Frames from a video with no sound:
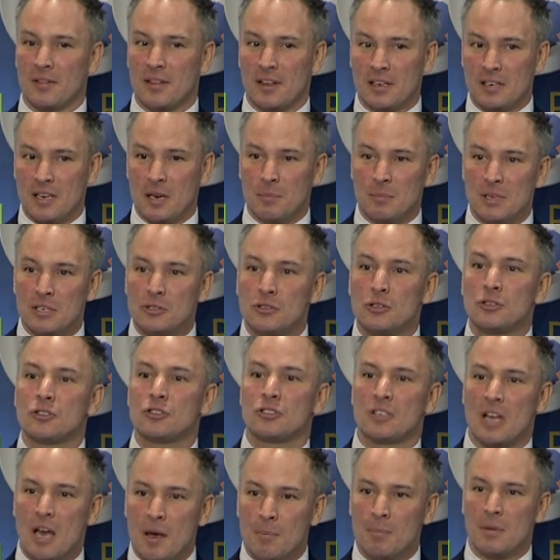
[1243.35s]
There can be a
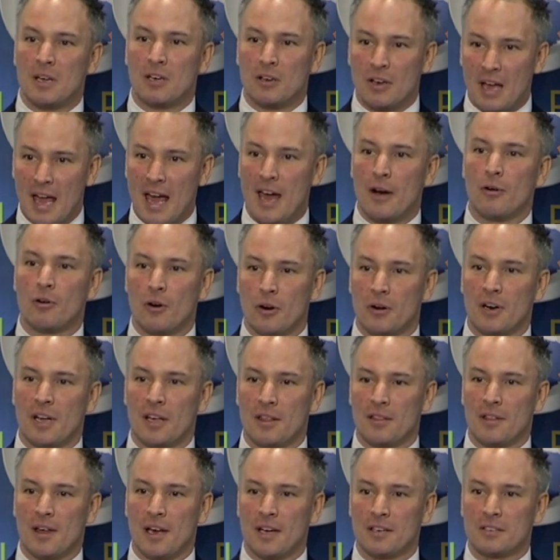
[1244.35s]
systemic error
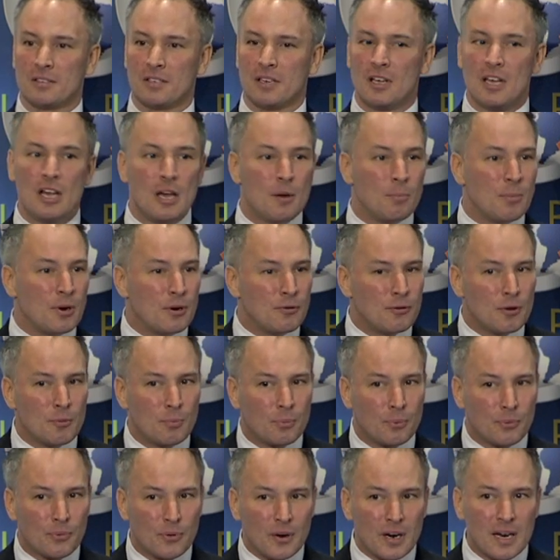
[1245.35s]
in that. But if you
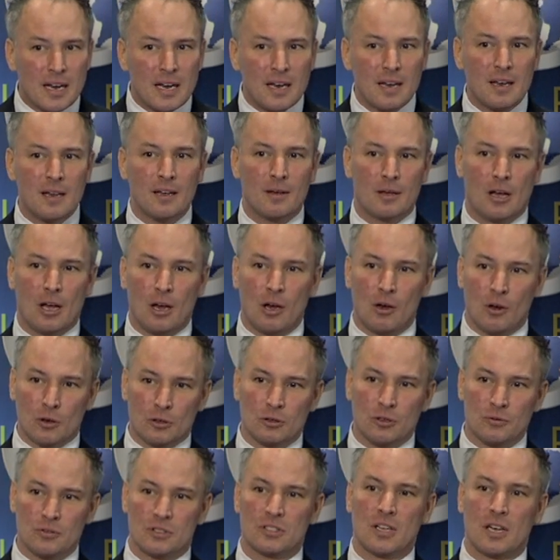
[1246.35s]
bring a
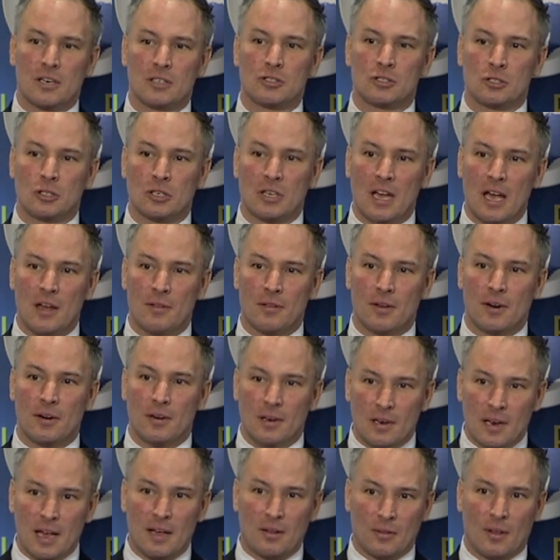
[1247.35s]
lot of studies
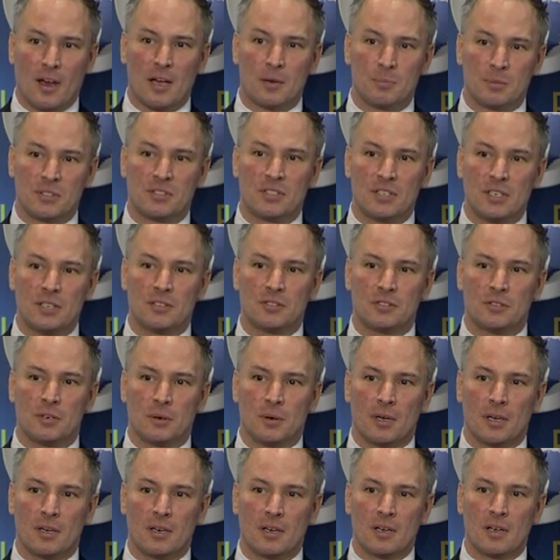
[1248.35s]
together, like the IPCC is
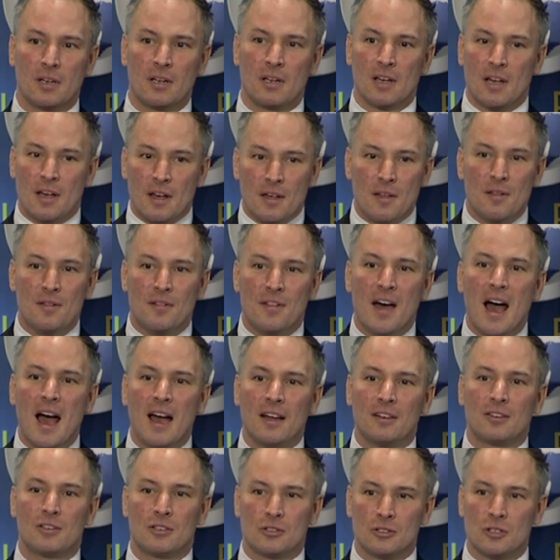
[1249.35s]
doing,
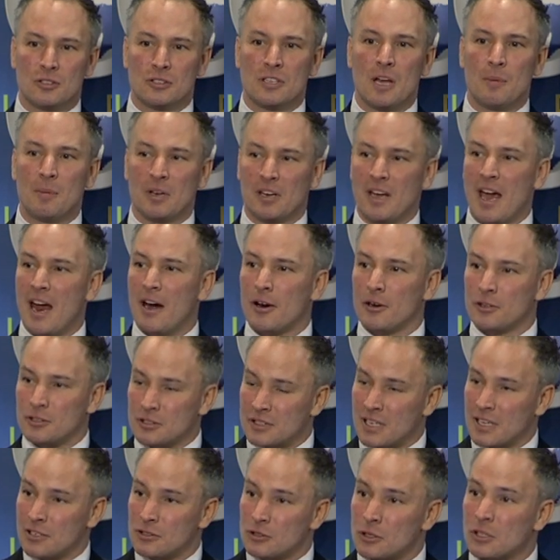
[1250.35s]
that systemic errors
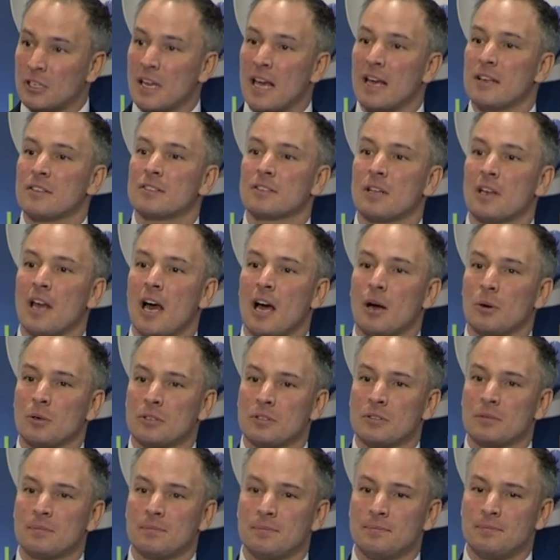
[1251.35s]
tends to cancel
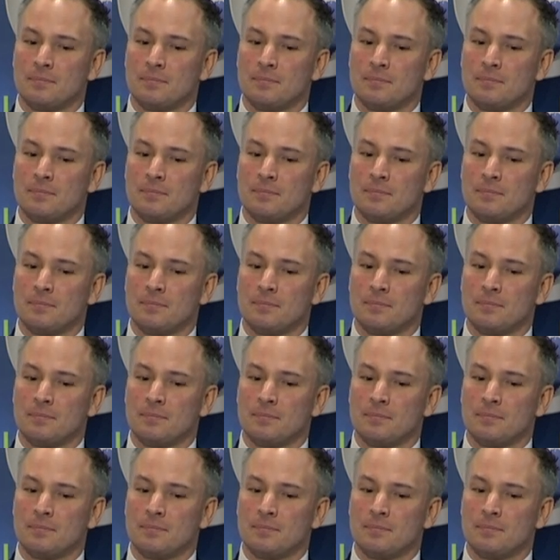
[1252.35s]
out.